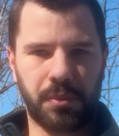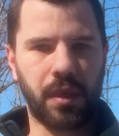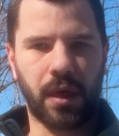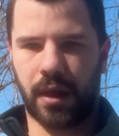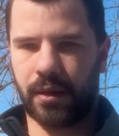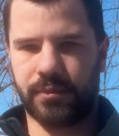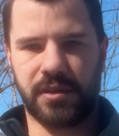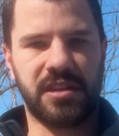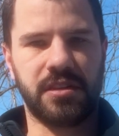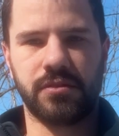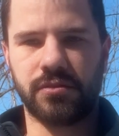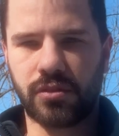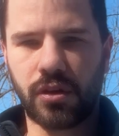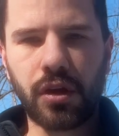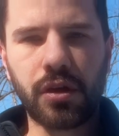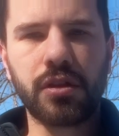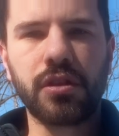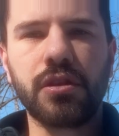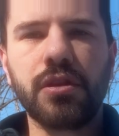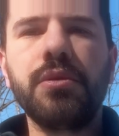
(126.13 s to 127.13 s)
I mean,
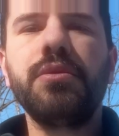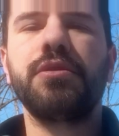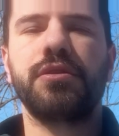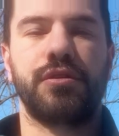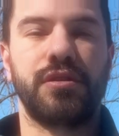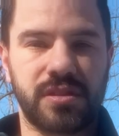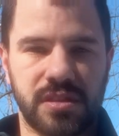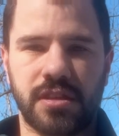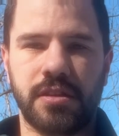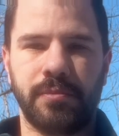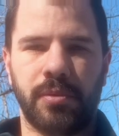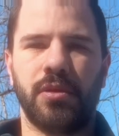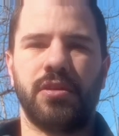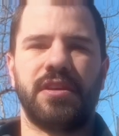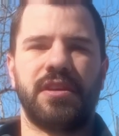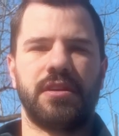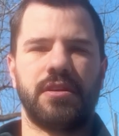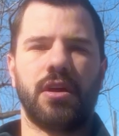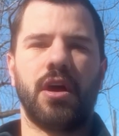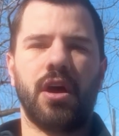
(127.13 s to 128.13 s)
ludicrously
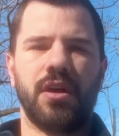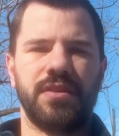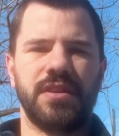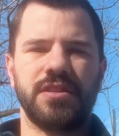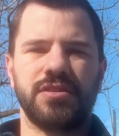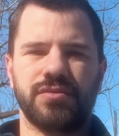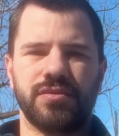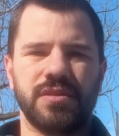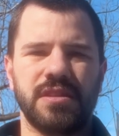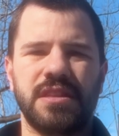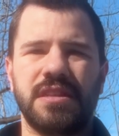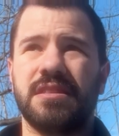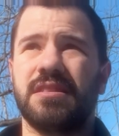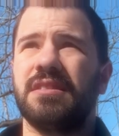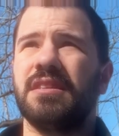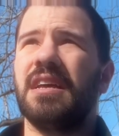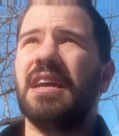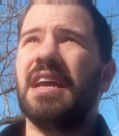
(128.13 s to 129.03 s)
pulling on this release.